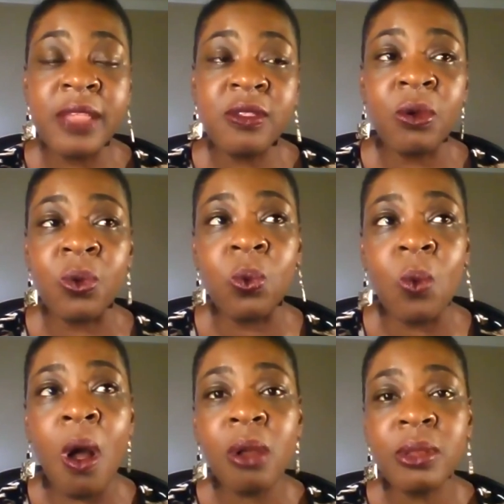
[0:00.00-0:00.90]
And so to
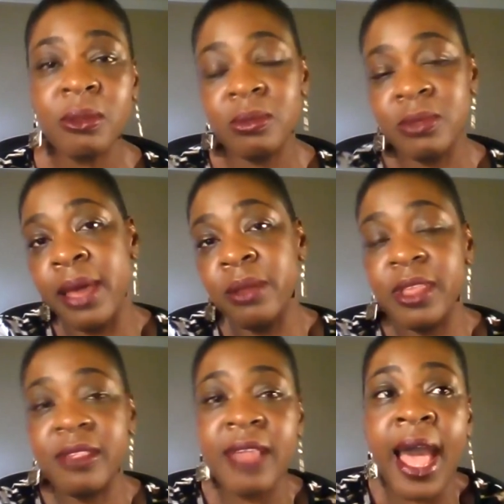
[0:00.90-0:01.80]
walk down
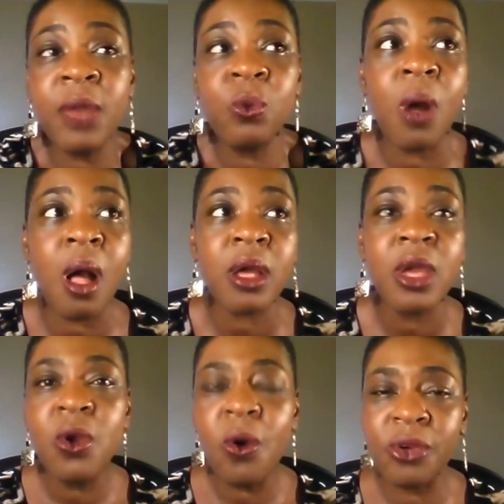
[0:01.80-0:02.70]
the sidewalk
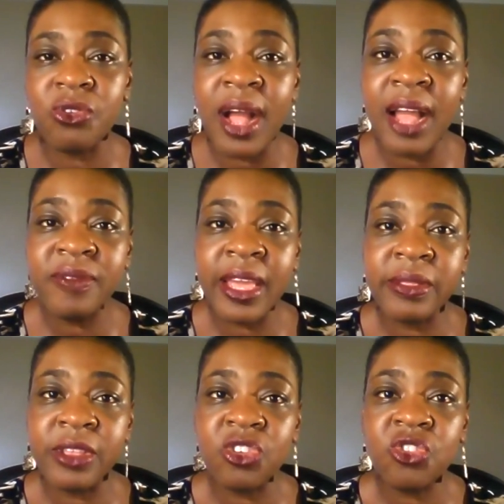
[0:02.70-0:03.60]
or drive
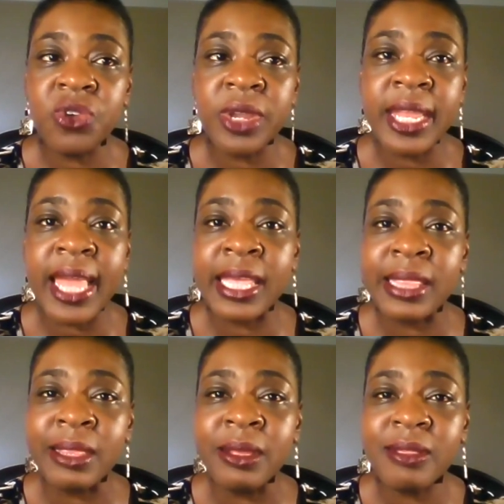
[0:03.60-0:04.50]
down the street and
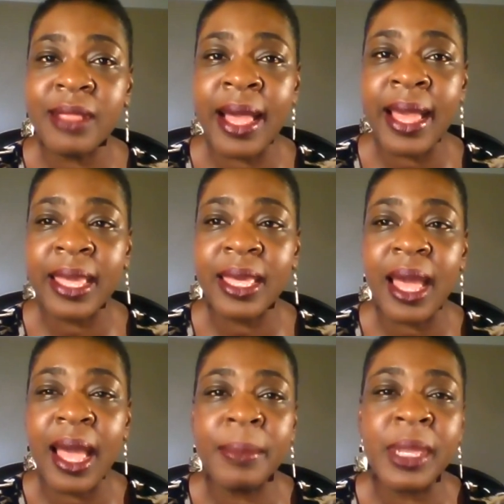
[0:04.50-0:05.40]
it looks like
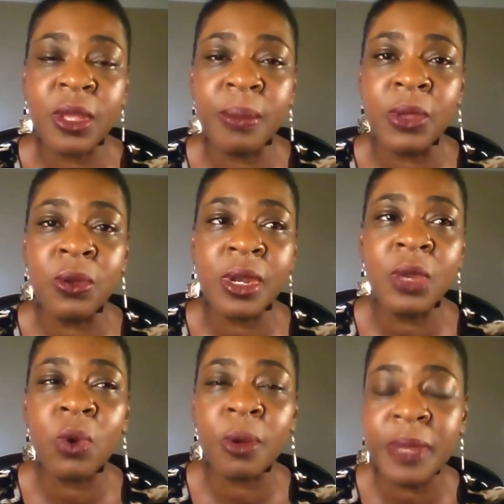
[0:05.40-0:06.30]
I'm in a
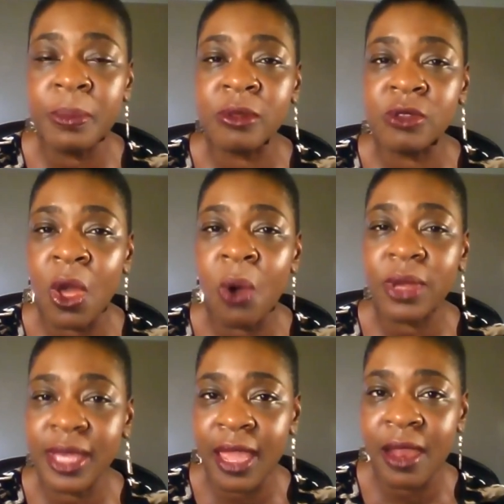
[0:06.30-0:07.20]
community where people don't
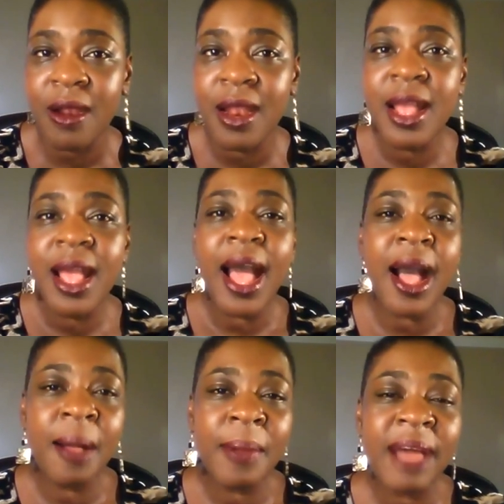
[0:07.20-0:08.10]
care,
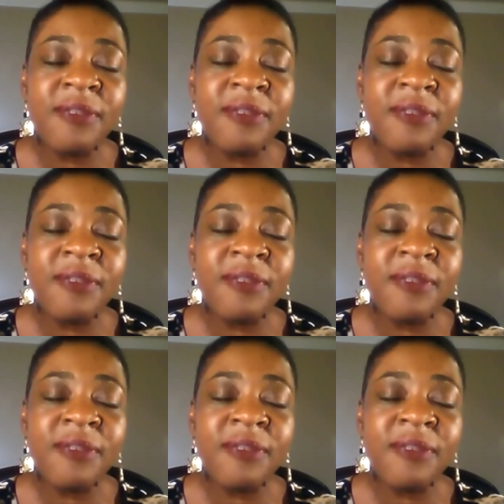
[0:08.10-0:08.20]
I